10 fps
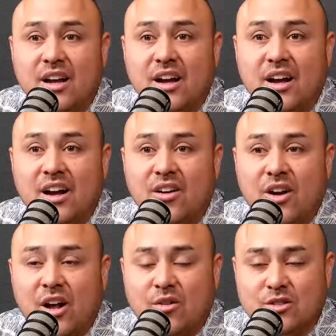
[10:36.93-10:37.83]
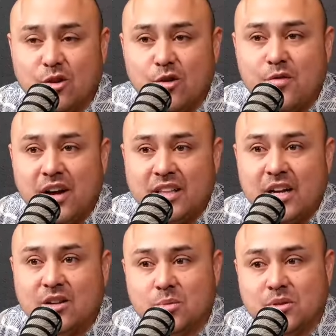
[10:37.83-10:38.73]
when I was notified that I was
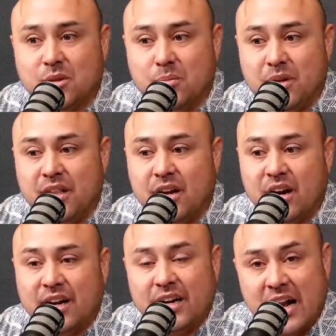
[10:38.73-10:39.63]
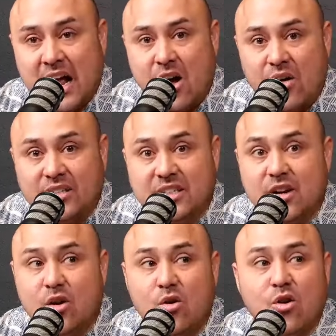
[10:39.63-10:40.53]
supposed to be there, like now, I said,
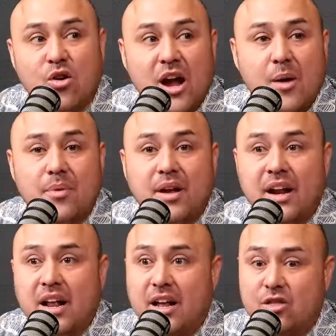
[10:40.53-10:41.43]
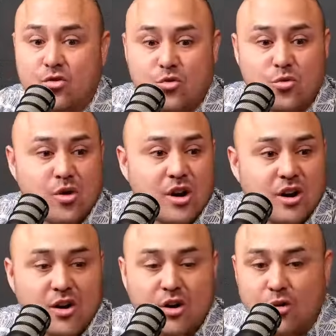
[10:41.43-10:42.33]
oh crap. And I threw on
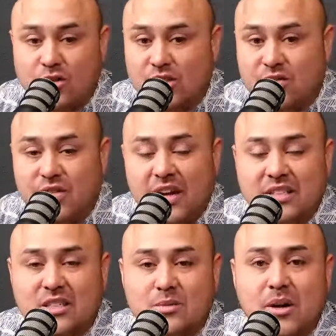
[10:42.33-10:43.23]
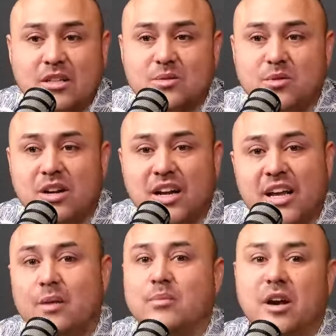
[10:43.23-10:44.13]
clothes as fast as possible and I
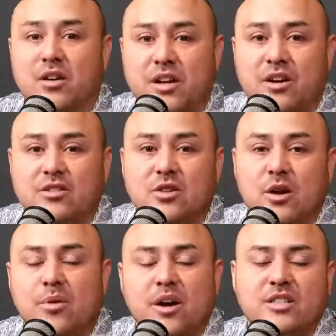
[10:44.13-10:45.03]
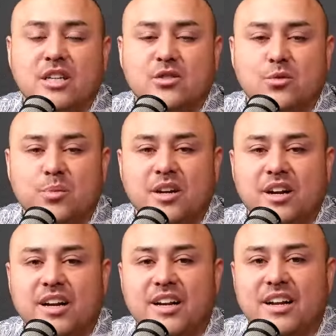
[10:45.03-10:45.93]
came down here. So I apologize for being late.
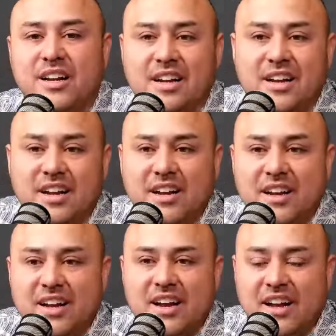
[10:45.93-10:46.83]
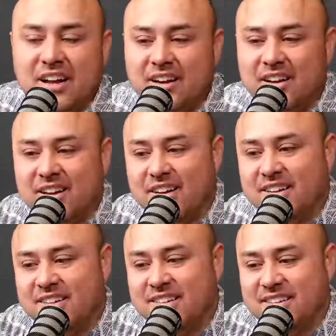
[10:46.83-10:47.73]
And I
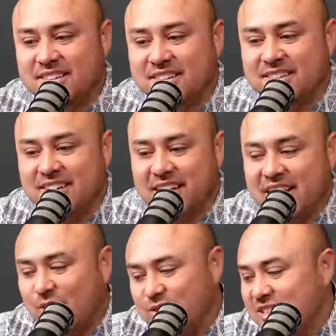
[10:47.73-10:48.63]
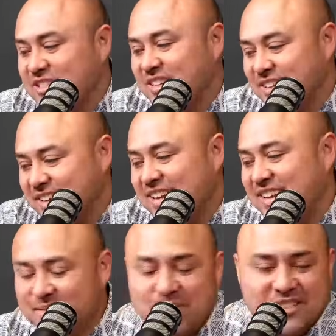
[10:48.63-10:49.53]
was just like, yeah,
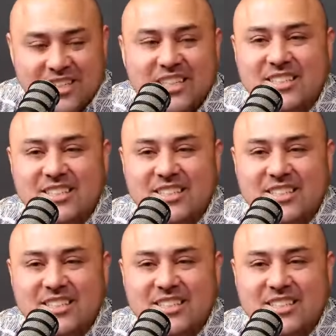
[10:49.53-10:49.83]
makes sense.